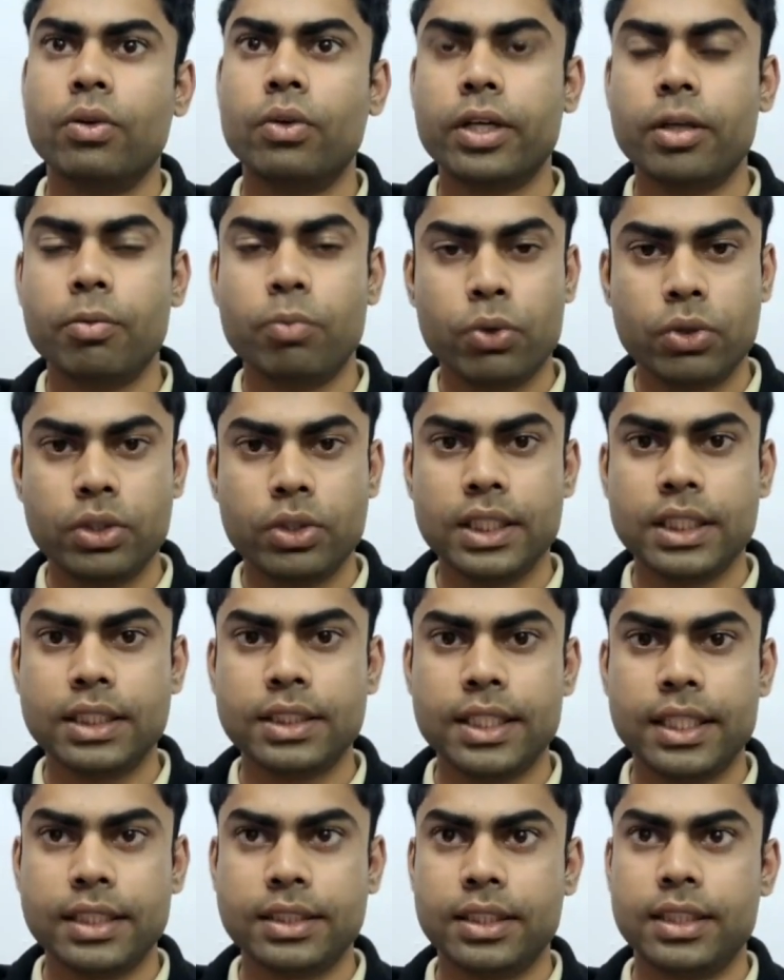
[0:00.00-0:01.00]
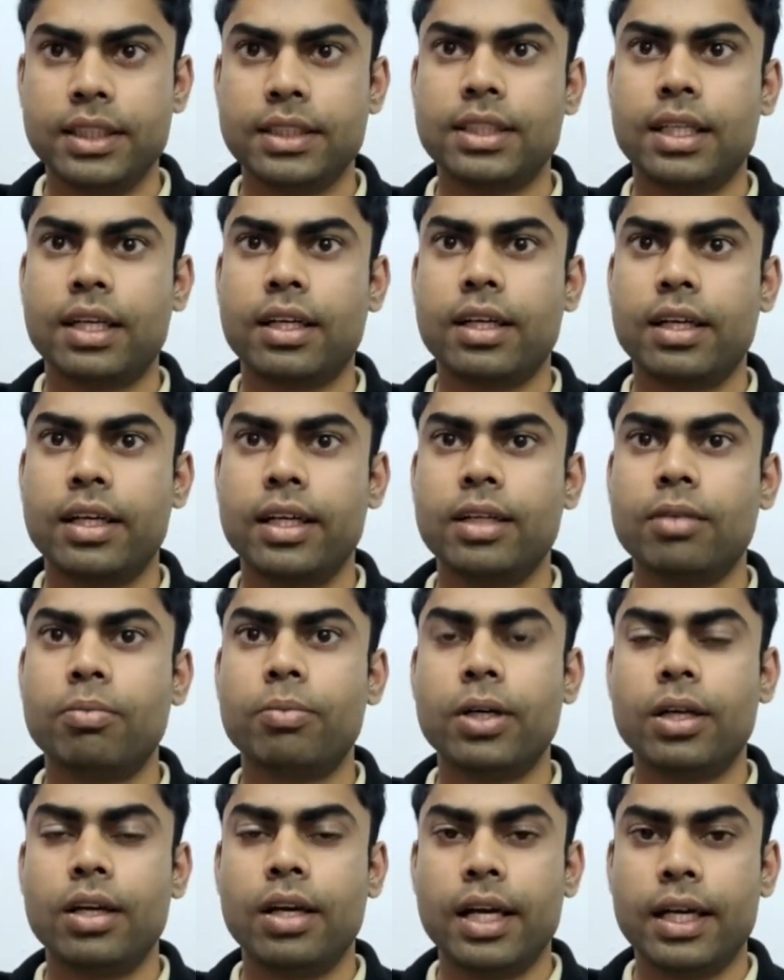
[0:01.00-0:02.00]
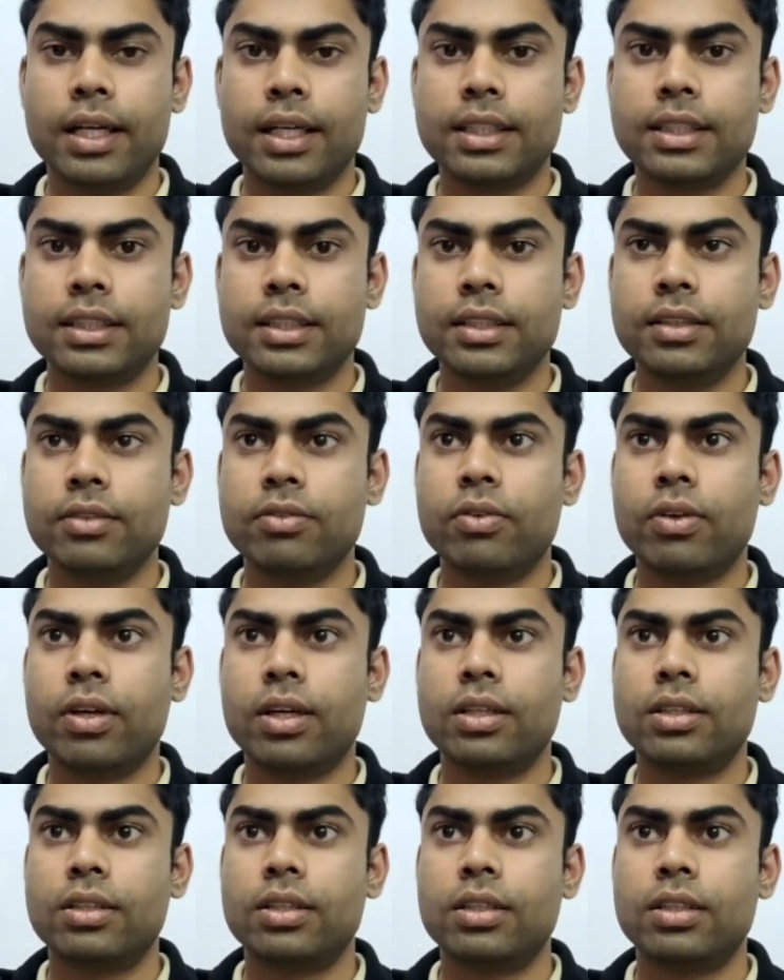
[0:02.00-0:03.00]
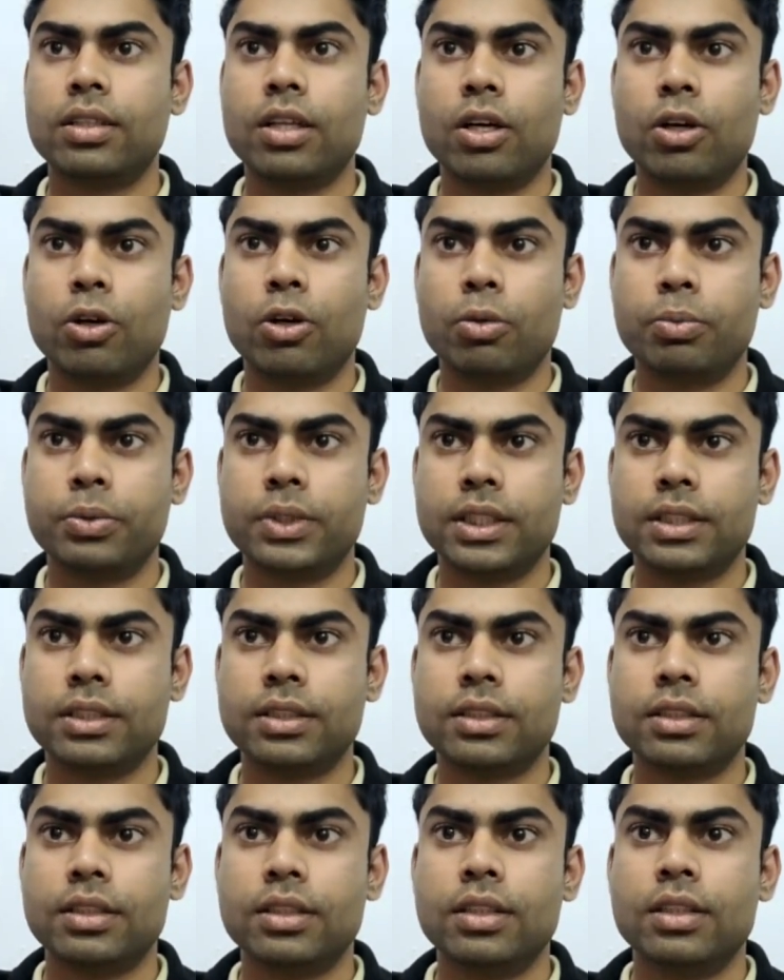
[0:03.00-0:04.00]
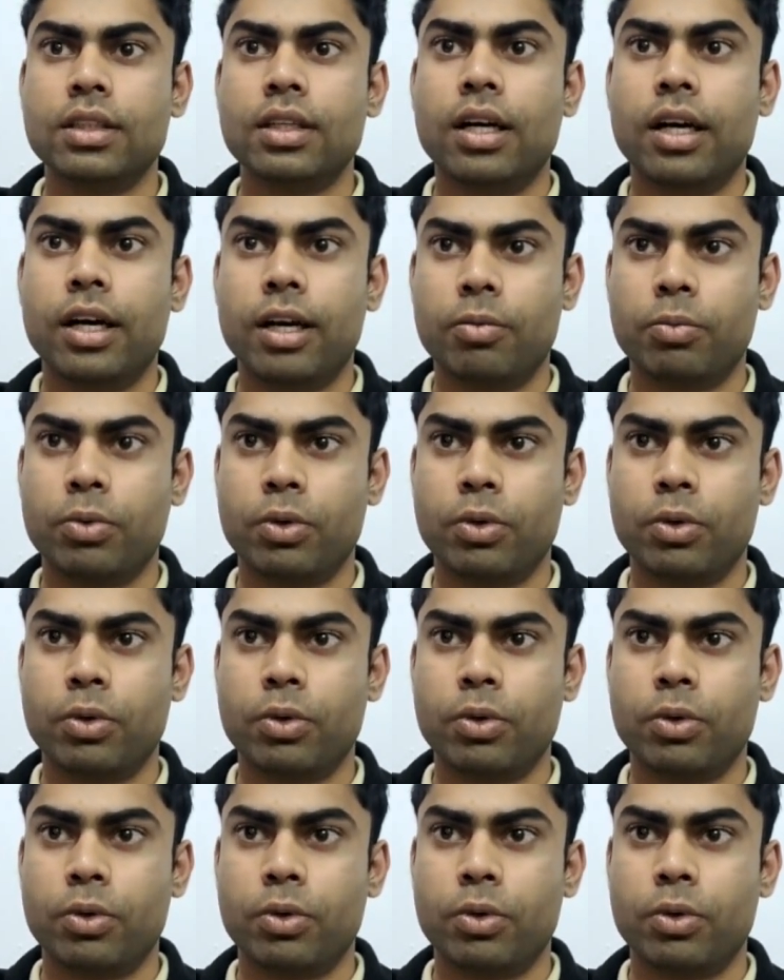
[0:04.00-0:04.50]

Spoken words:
Okay, both these densities are correct, but let us see what the options are